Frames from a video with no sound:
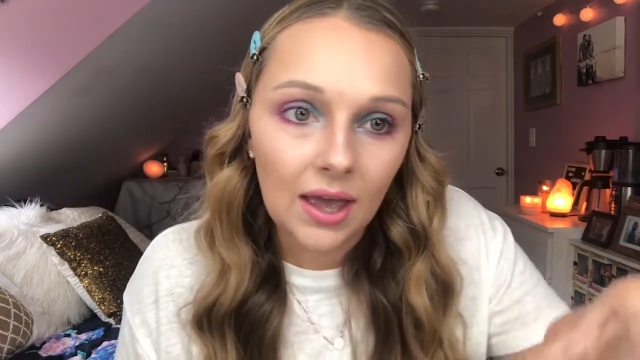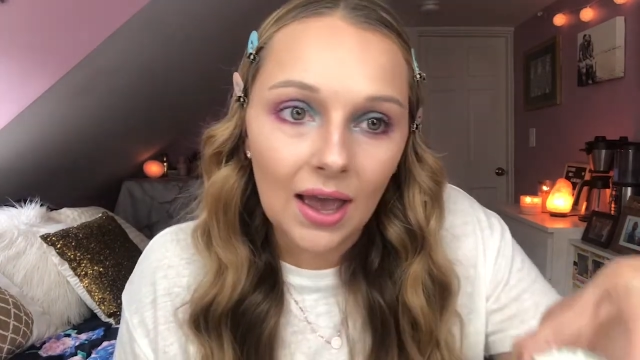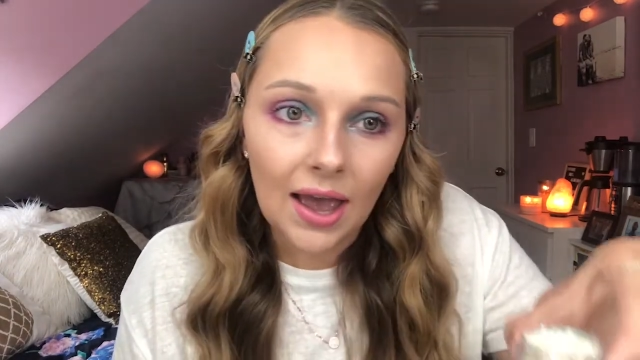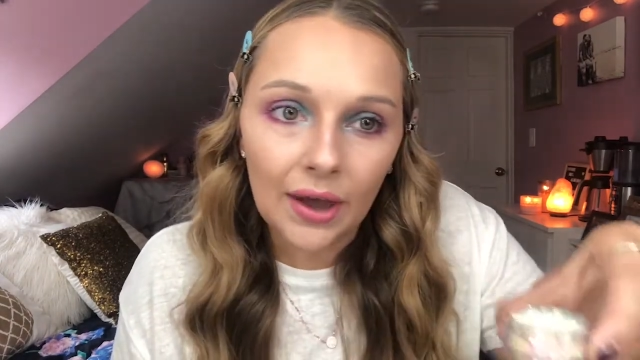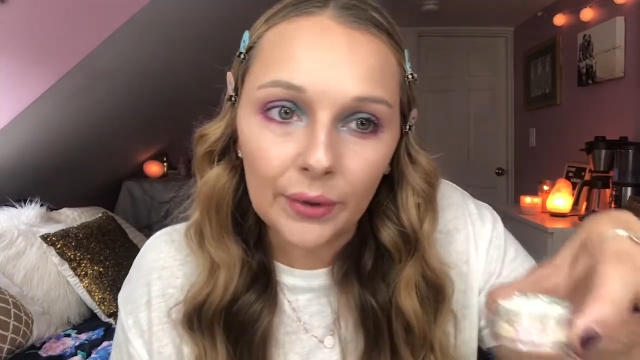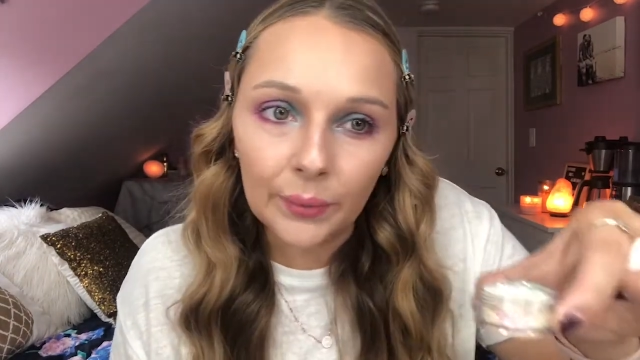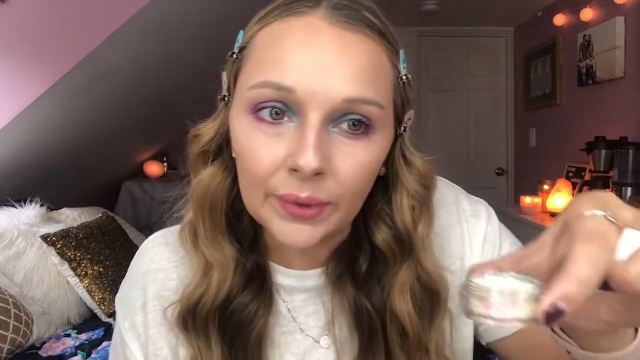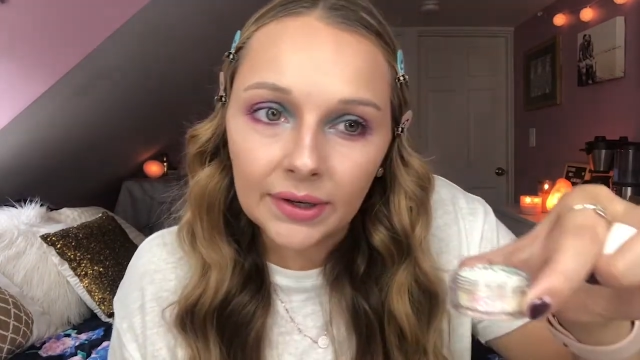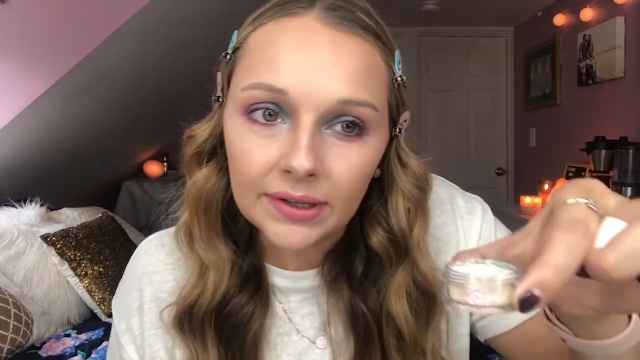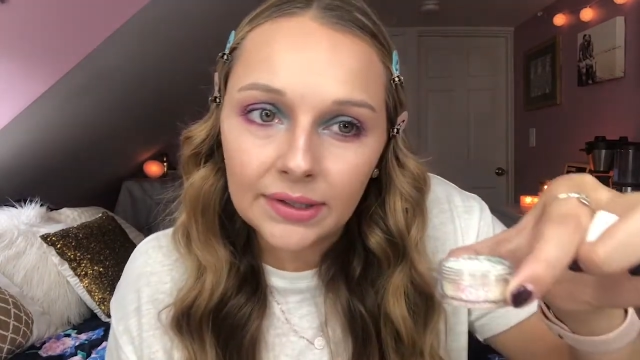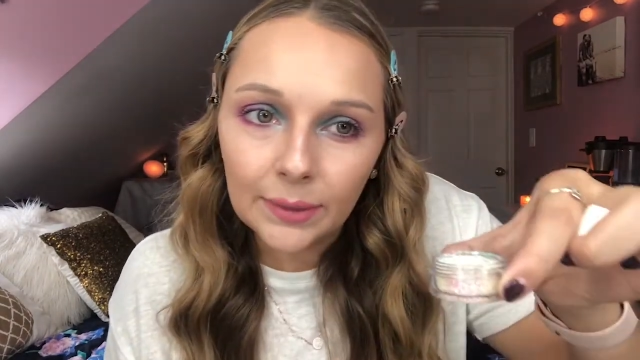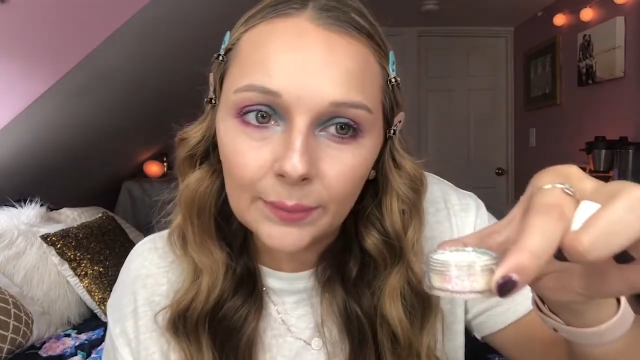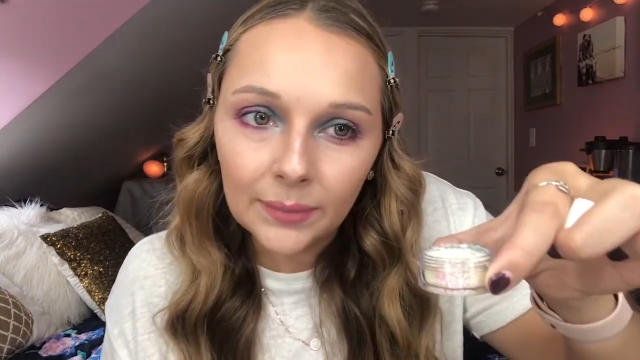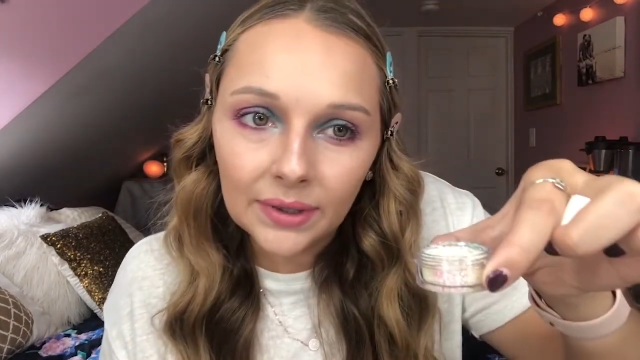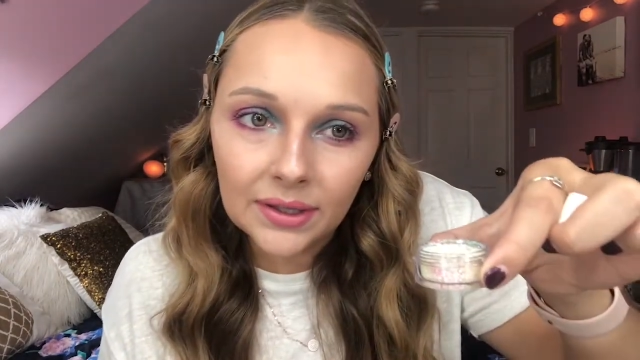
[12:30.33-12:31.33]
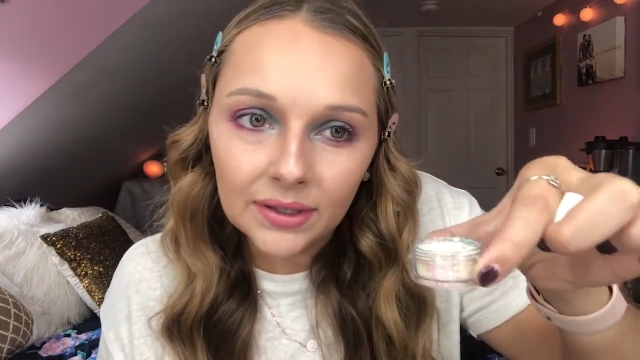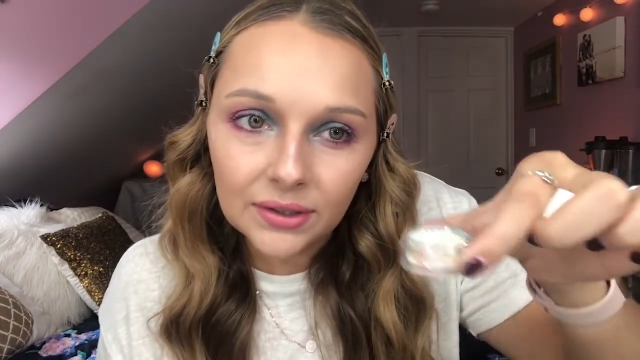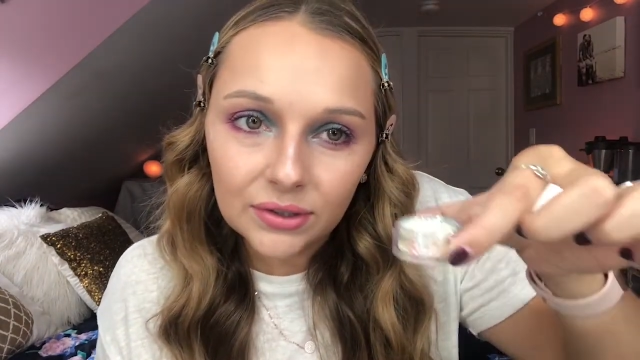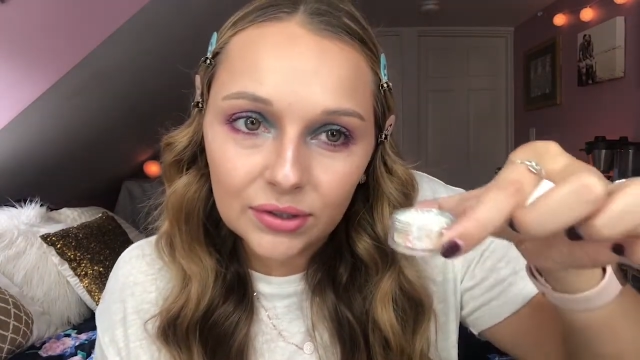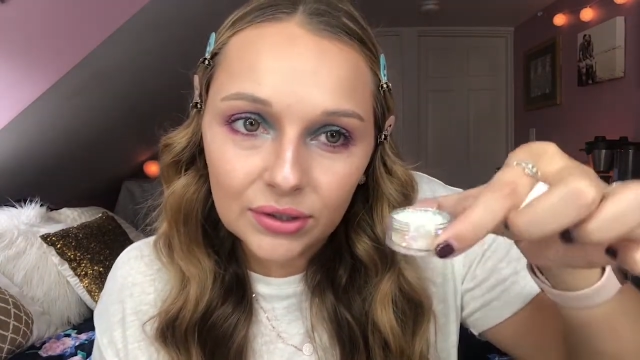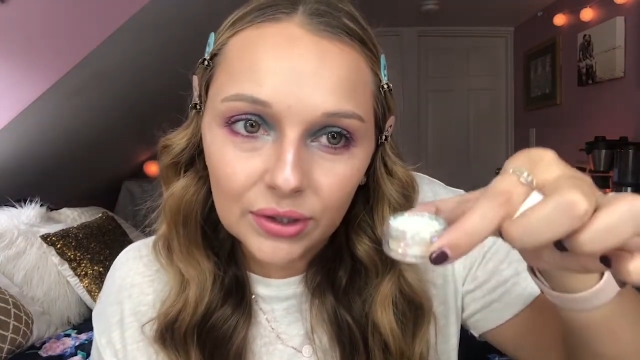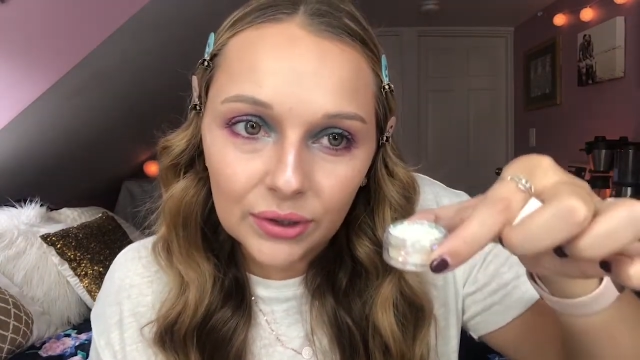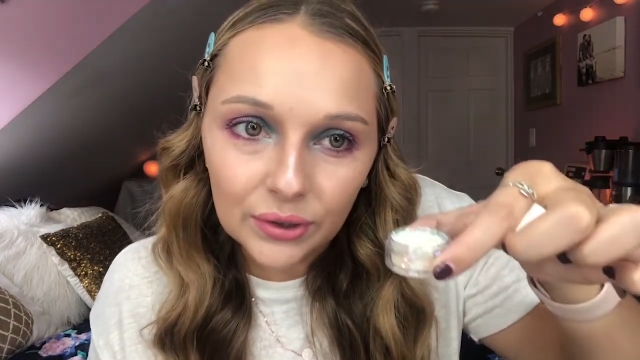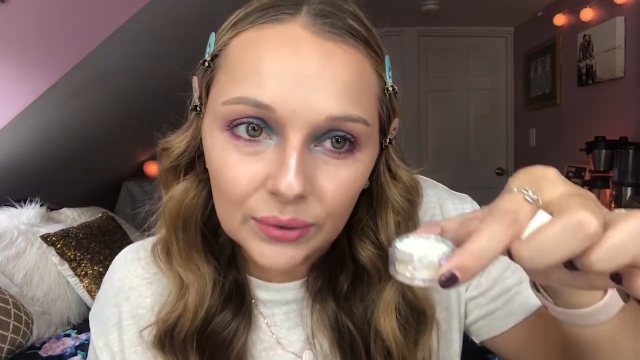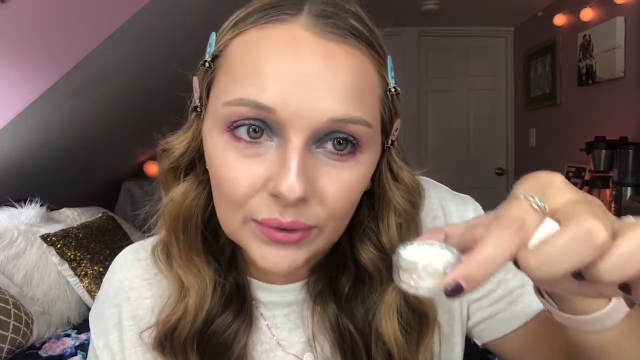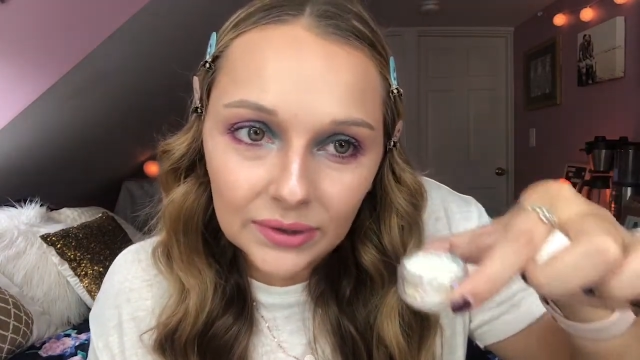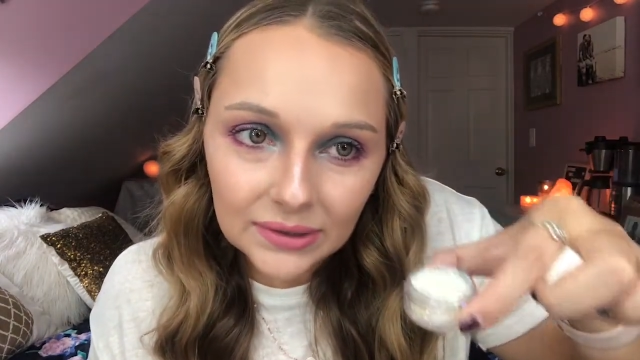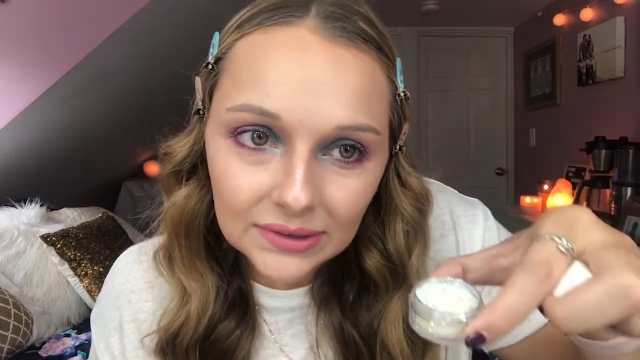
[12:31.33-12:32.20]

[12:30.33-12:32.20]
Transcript: I don't want to dump it, so